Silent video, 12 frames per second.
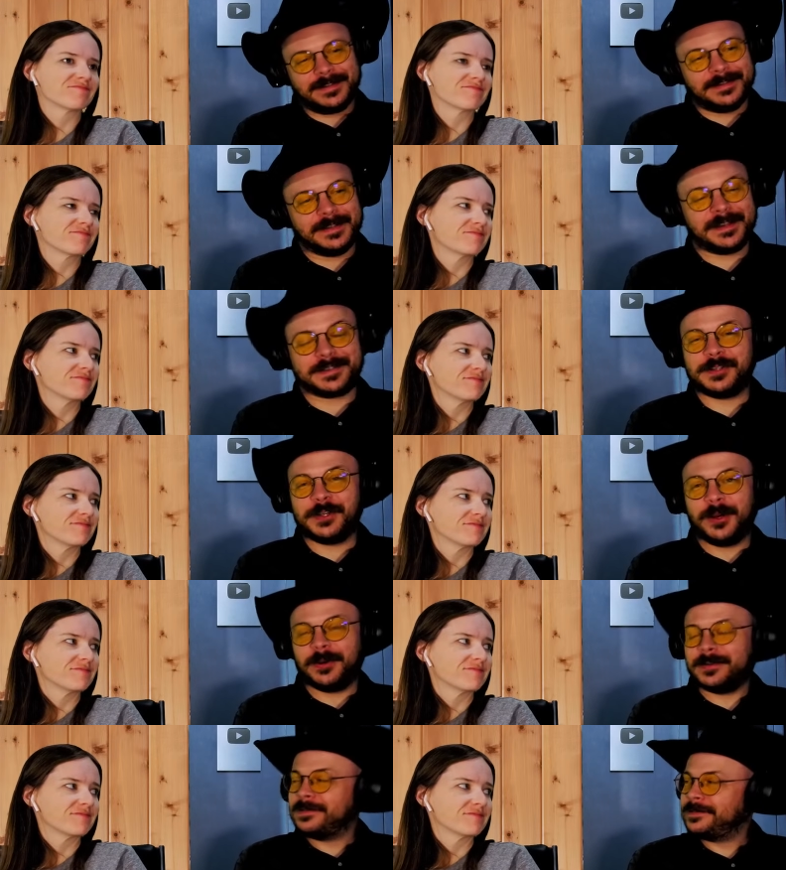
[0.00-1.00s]
Speaker 1: Let us
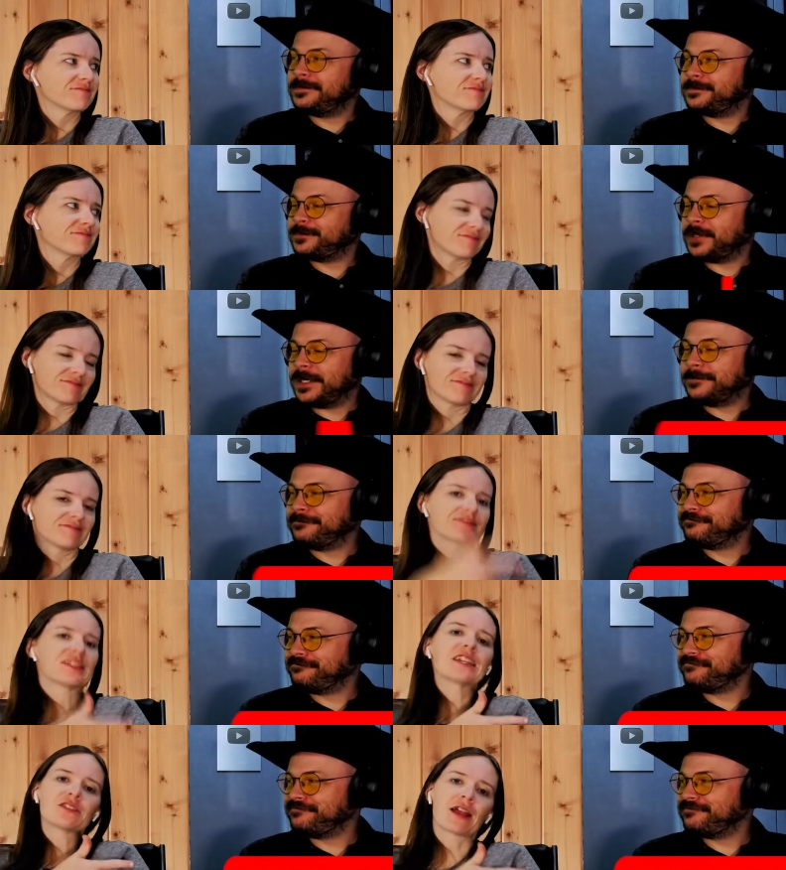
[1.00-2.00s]
know. Right.
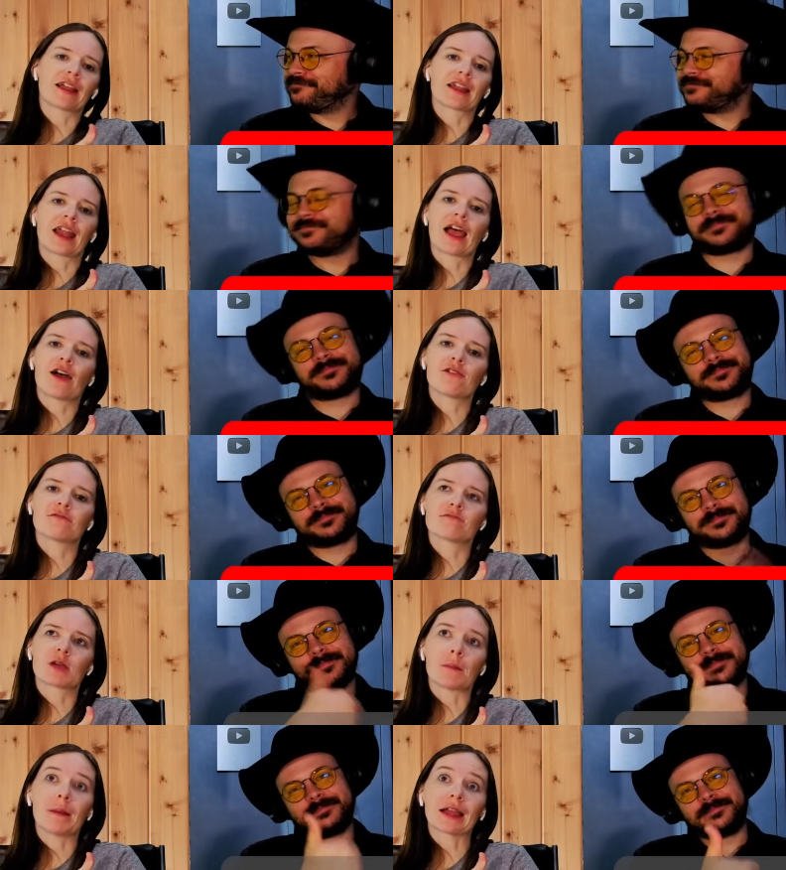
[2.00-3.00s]
Speaker 2: Thanks for hanging out.
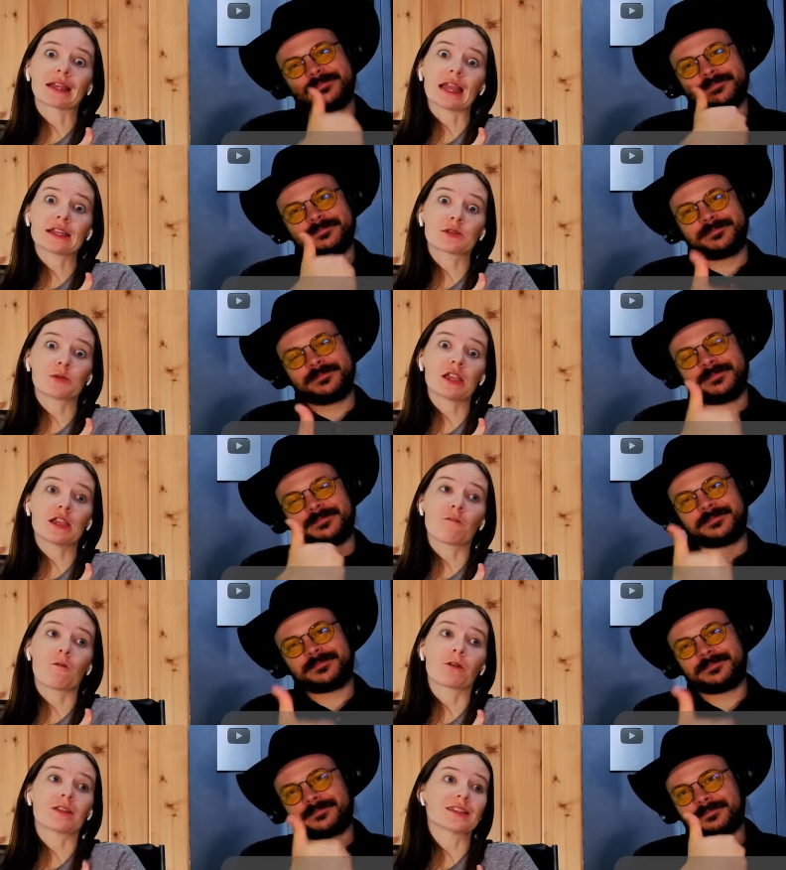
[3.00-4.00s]
Come back next week
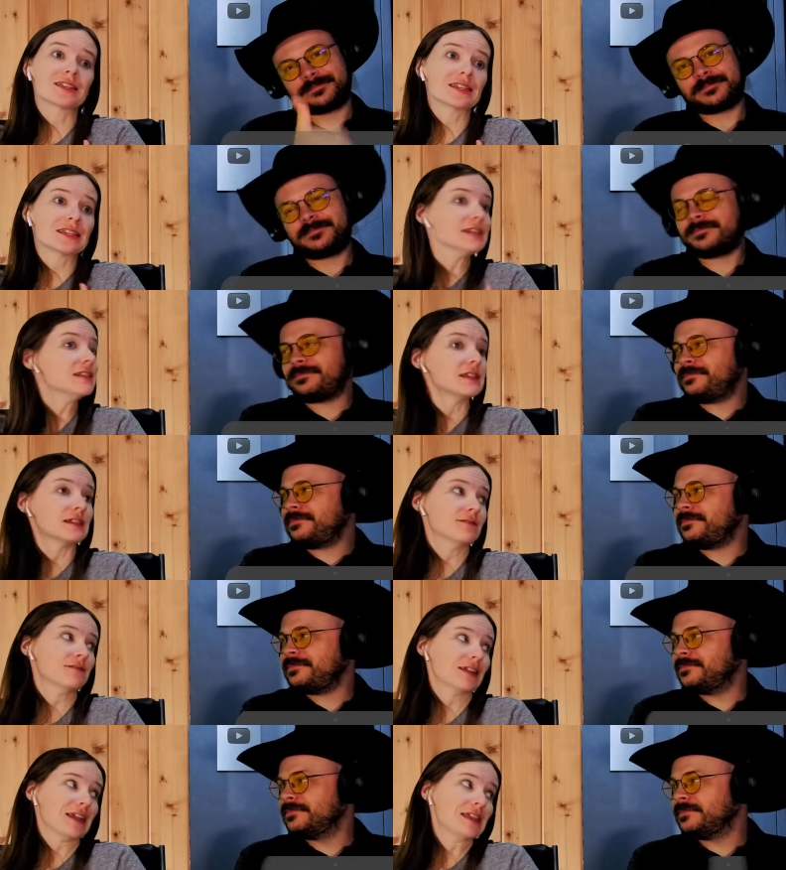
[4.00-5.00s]
for the season
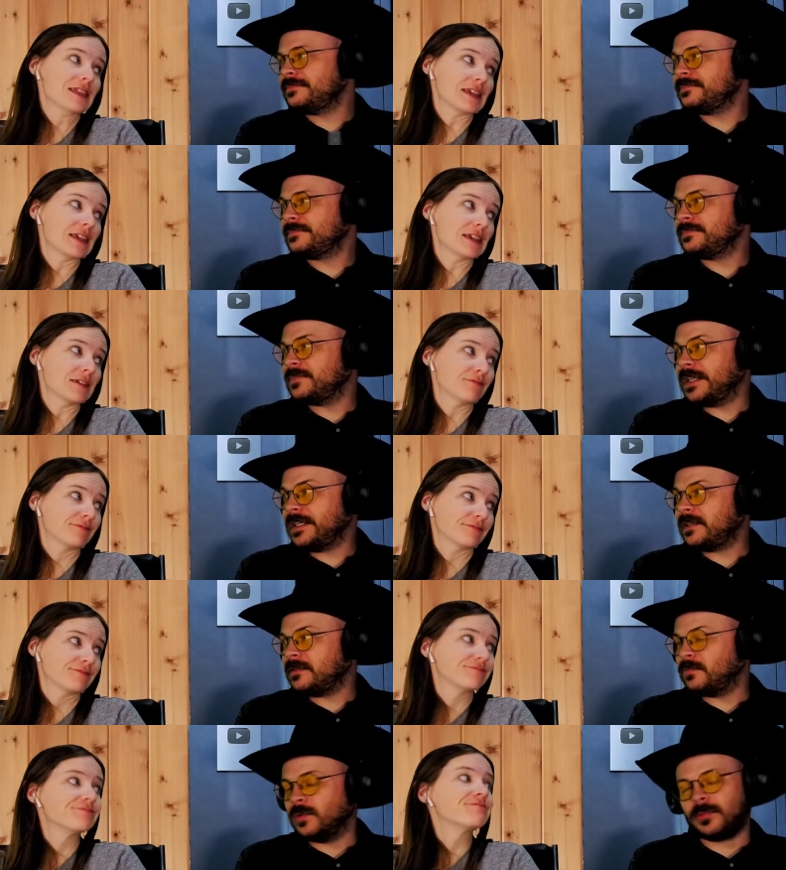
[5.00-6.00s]
finale. Yeah,
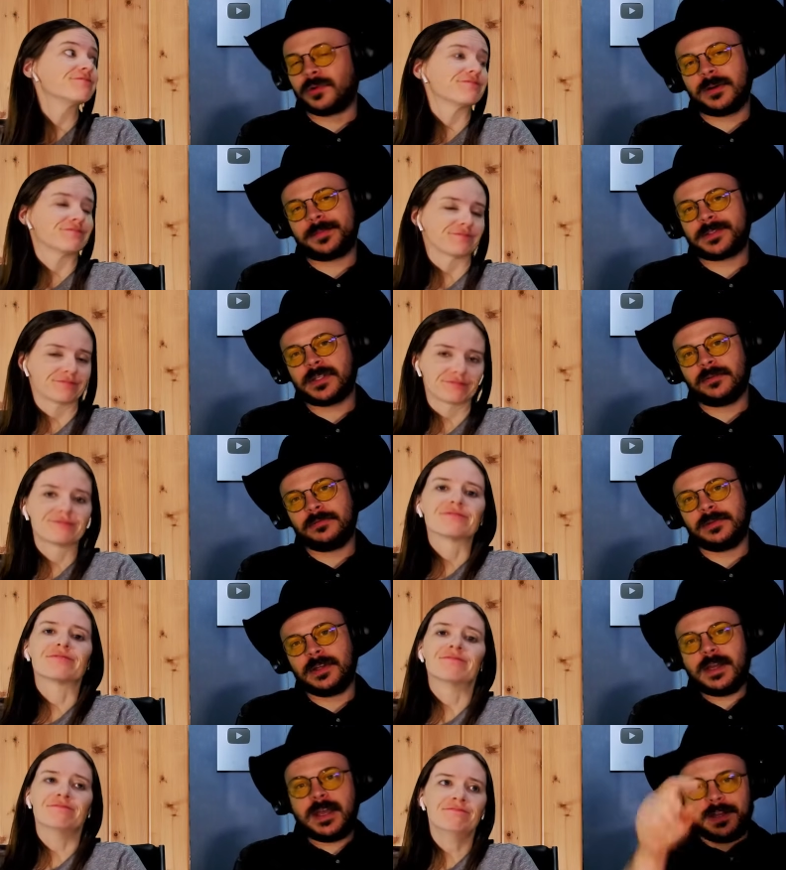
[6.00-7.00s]
Speaker 1: one more episode.
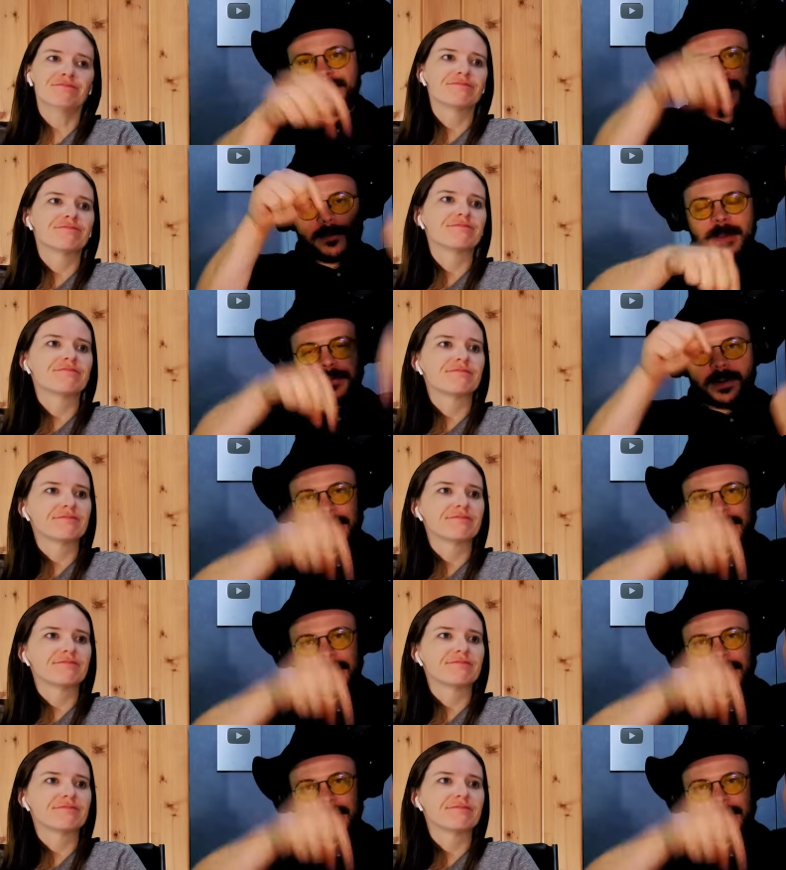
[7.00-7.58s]
Mm-hmm. Check our Patreon